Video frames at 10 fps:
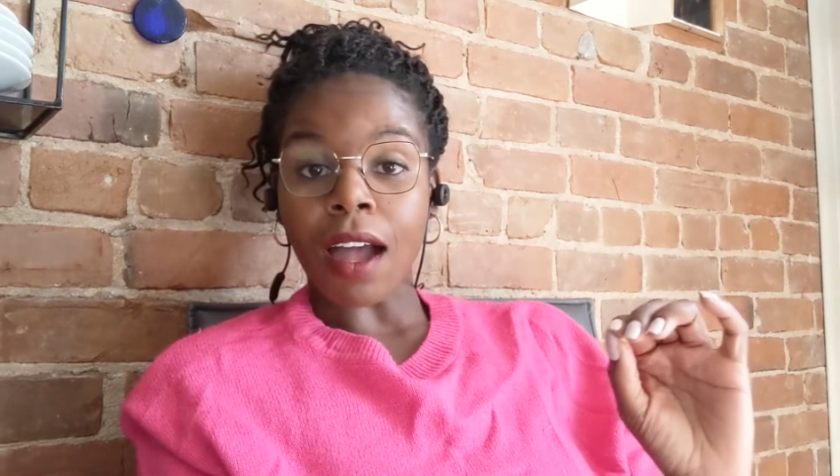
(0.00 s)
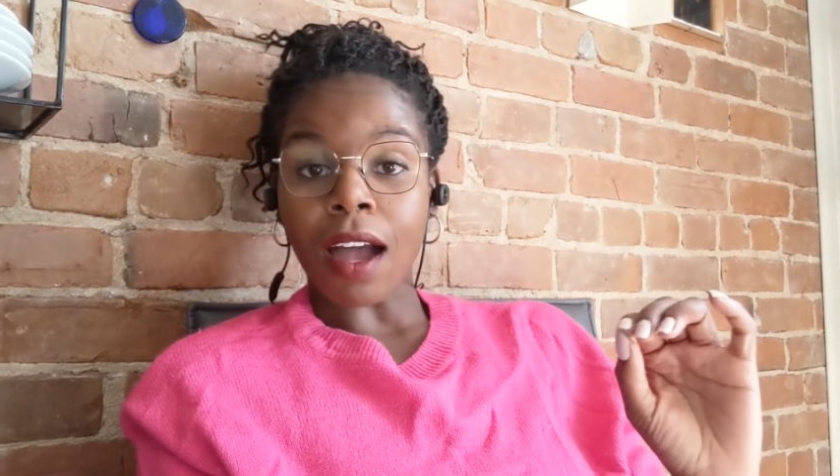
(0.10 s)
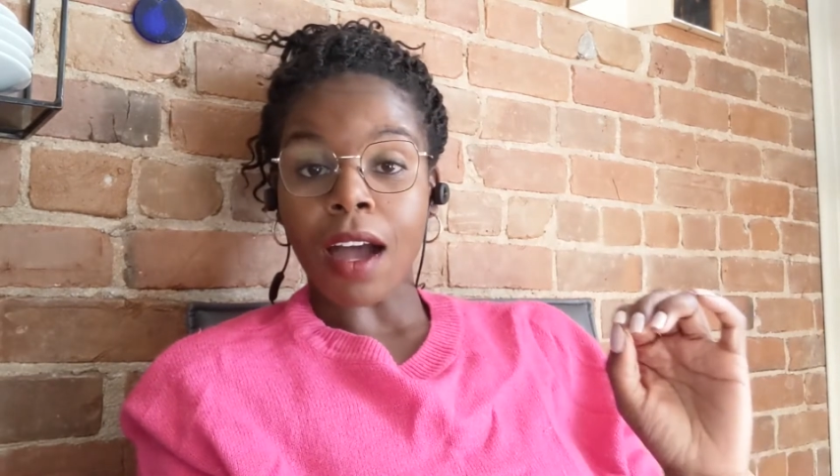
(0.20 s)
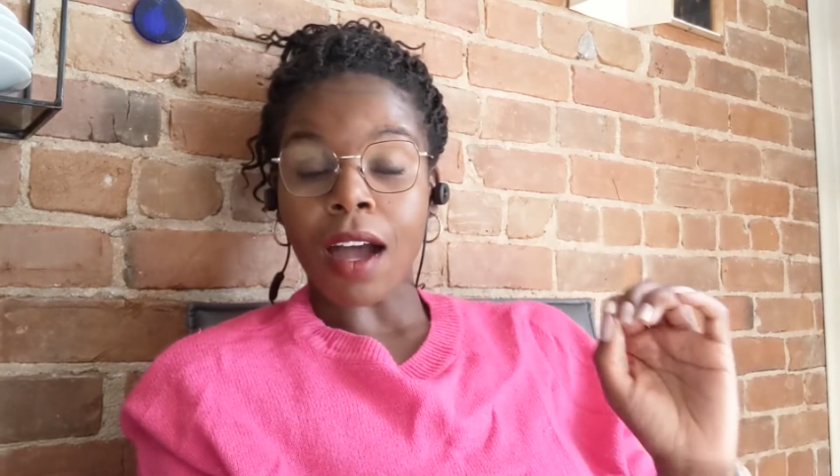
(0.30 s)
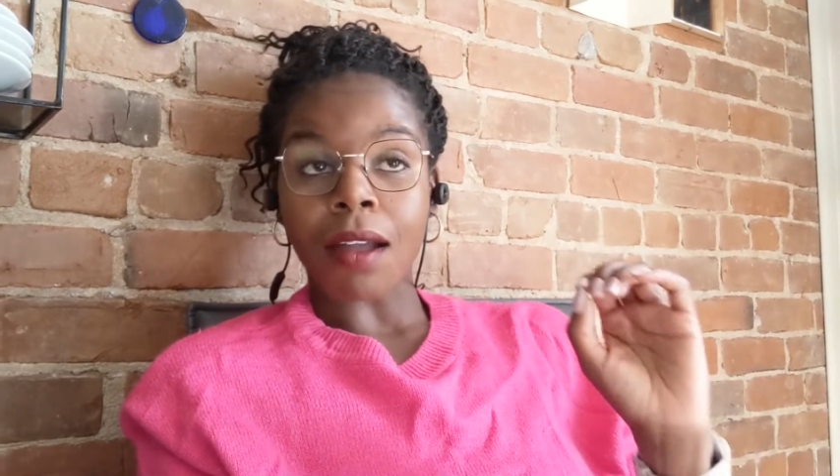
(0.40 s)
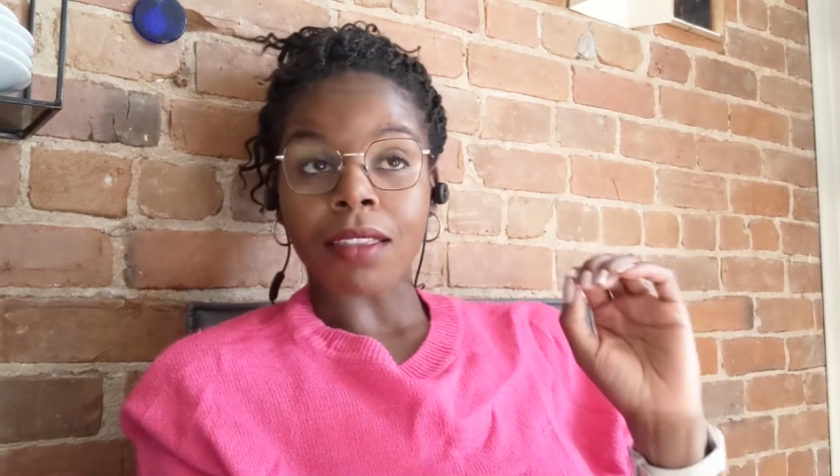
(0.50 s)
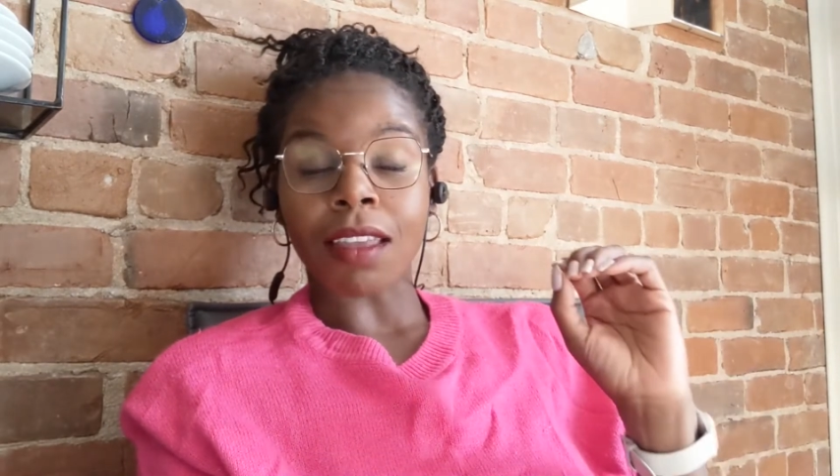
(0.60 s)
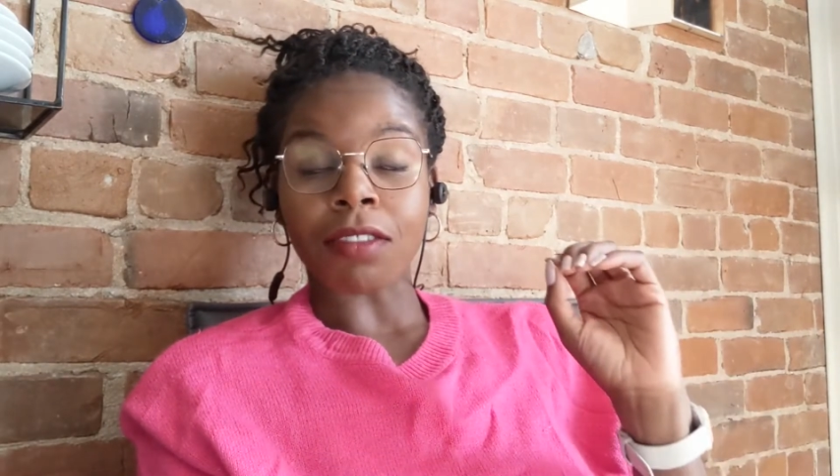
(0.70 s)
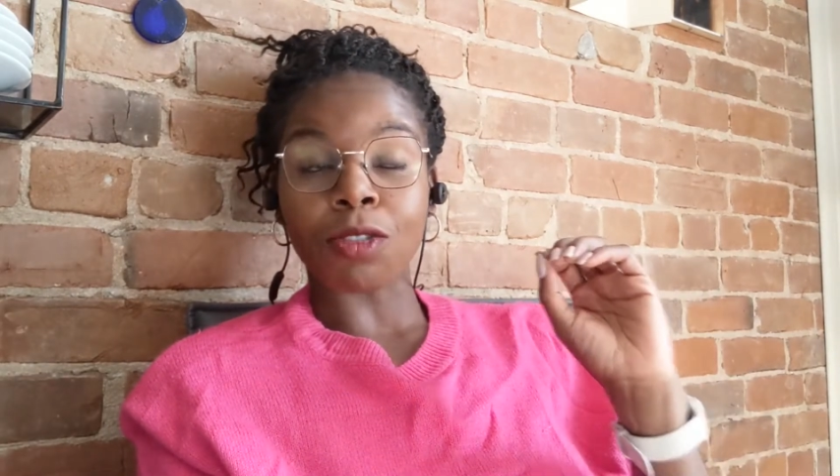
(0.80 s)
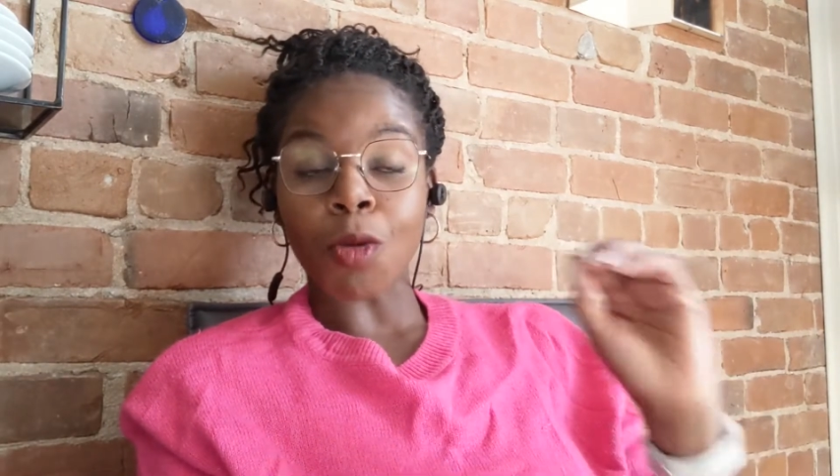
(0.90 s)

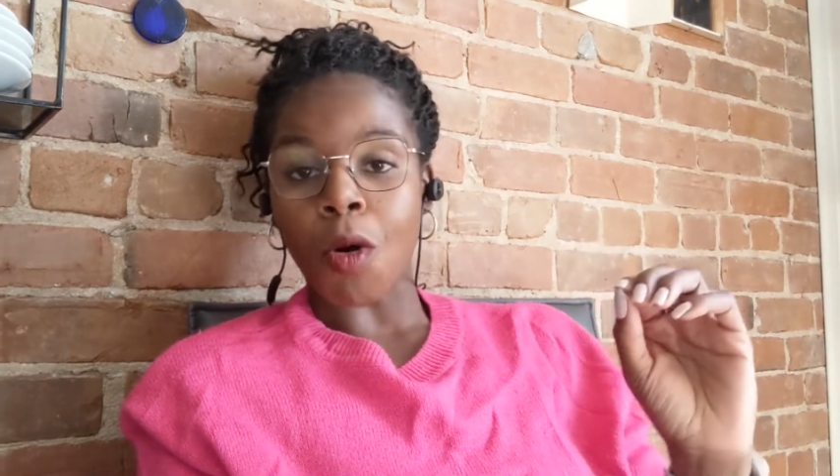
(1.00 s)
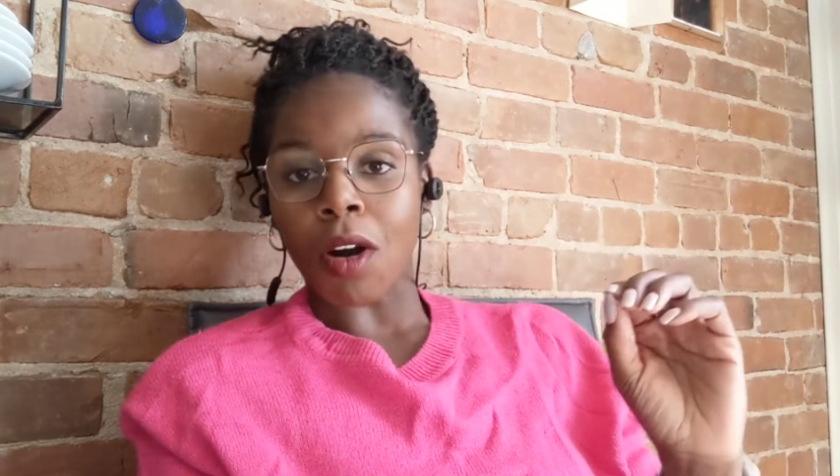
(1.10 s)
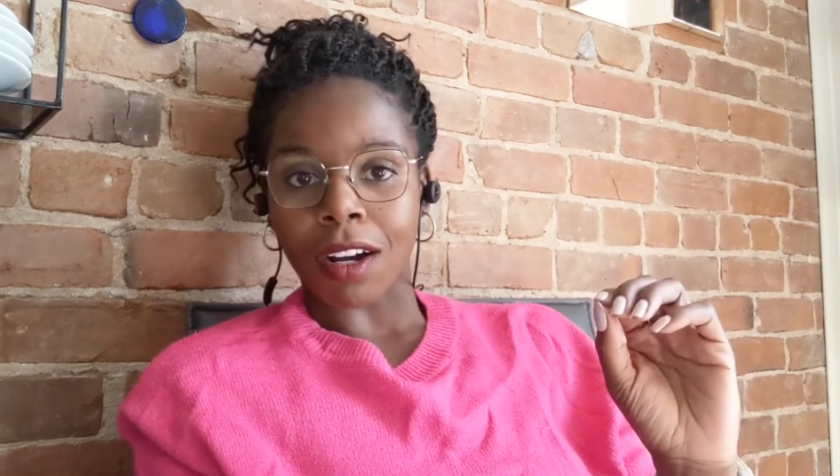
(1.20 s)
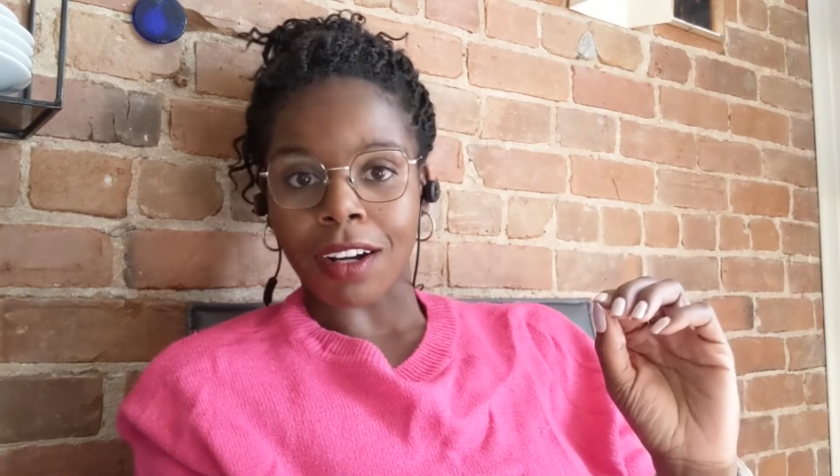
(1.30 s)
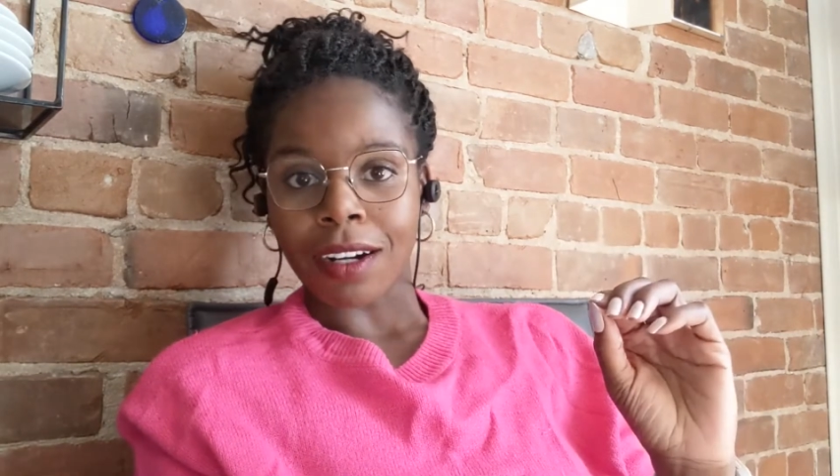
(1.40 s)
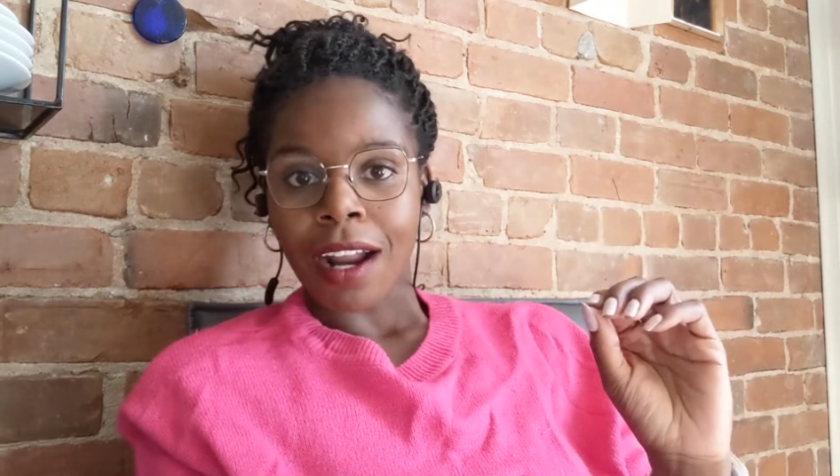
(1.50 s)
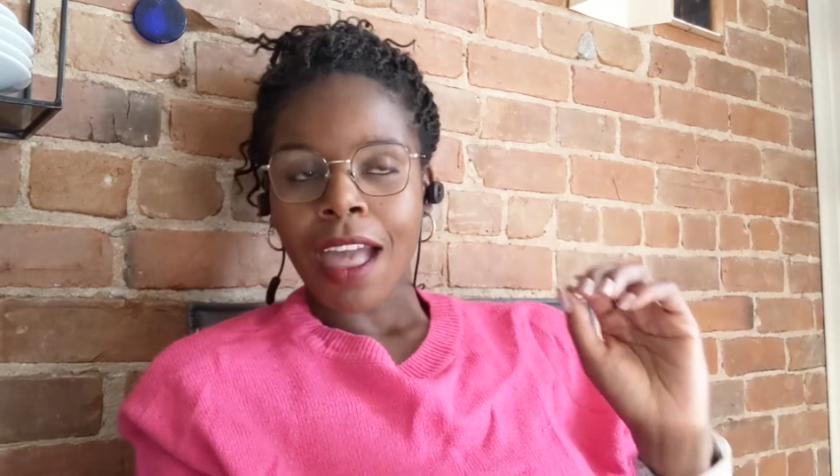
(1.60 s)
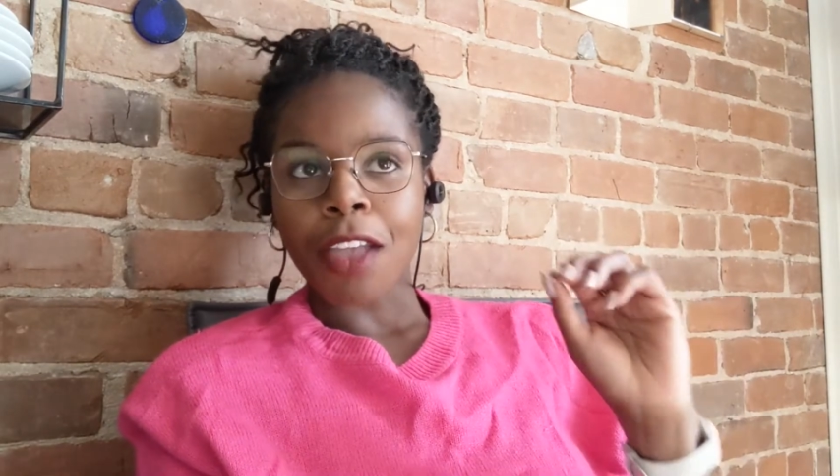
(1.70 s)
the score